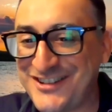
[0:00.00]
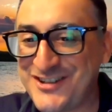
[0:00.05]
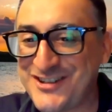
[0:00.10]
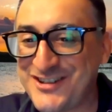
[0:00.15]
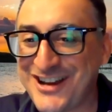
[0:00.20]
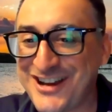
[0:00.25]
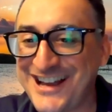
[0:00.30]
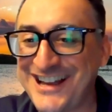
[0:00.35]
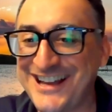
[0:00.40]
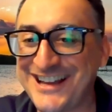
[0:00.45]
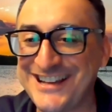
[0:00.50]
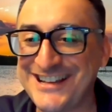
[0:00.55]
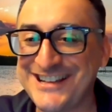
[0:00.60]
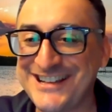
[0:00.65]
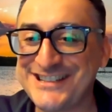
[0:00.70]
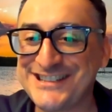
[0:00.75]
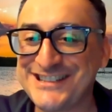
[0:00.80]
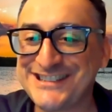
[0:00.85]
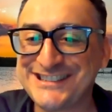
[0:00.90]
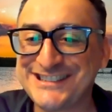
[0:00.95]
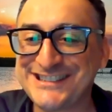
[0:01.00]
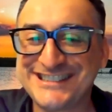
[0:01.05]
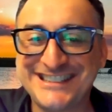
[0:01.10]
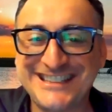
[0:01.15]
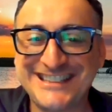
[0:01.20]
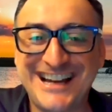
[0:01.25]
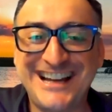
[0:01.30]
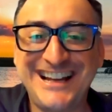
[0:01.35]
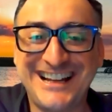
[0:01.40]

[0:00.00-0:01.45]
Alicia is,